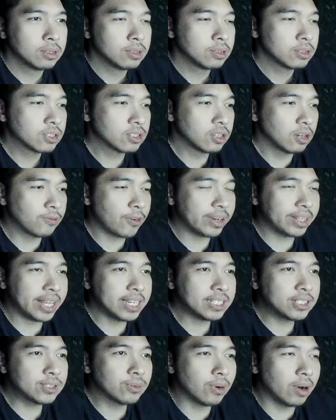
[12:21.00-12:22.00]
So for
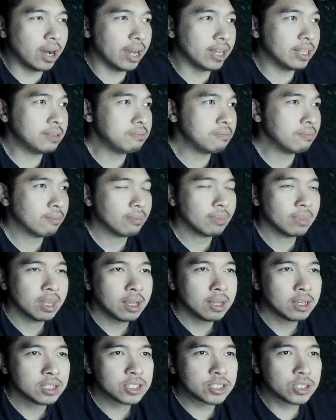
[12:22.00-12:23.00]
this one,
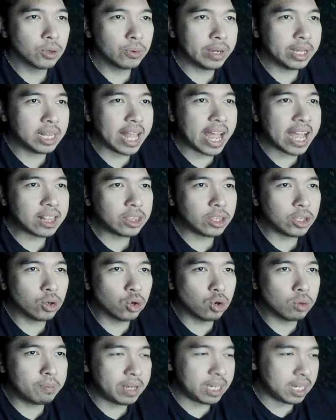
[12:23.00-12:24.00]
so we let
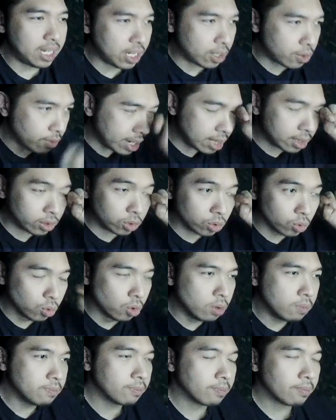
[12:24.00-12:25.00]
u be equal to,